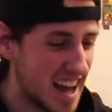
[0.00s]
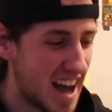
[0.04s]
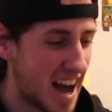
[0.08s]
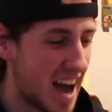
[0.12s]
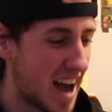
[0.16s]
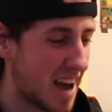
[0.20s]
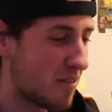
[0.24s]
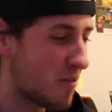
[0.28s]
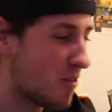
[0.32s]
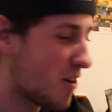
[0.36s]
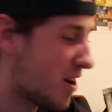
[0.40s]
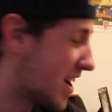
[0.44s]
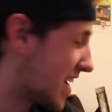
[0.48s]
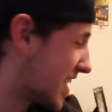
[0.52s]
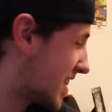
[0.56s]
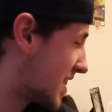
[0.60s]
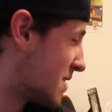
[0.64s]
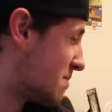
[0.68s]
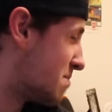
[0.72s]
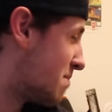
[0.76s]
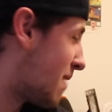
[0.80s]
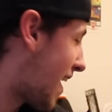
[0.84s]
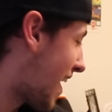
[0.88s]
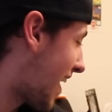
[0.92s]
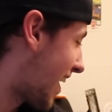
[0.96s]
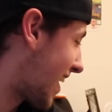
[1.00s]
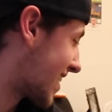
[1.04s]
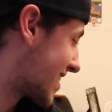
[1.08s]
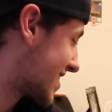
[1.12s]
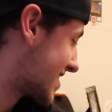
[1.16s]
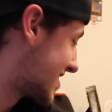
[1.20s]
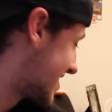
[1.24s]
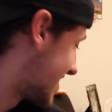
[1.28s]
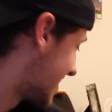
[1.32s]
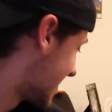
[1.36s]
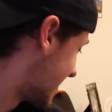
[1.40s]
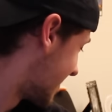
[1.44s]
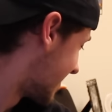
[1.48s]
I wanted the
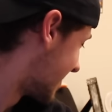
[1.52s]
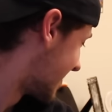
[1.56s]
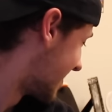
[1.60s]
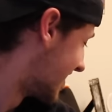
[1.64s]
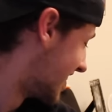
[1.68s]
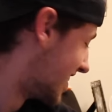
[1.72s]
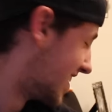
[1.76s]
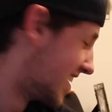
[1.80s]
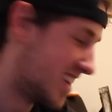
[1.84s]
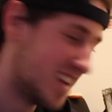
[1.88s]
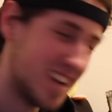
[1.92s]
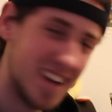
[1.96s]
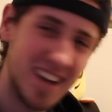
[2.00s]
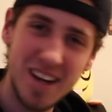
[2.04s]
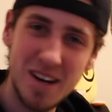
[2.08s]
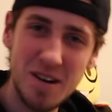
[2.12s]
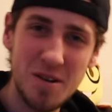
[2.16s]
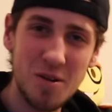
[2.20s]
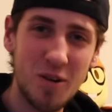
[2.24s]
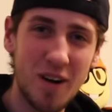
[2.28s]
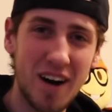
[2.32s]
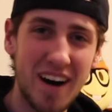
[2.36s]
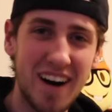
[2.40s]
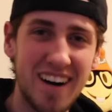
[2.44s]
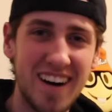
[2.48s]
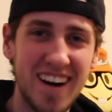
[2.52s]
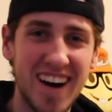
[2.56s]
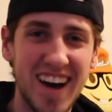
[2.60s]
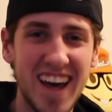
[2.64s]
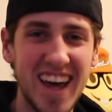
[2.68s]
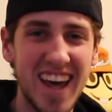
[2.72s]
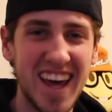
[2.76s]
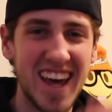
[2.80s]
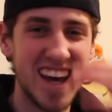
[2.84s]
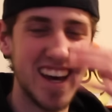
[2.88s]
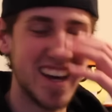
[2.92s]
box too. Well,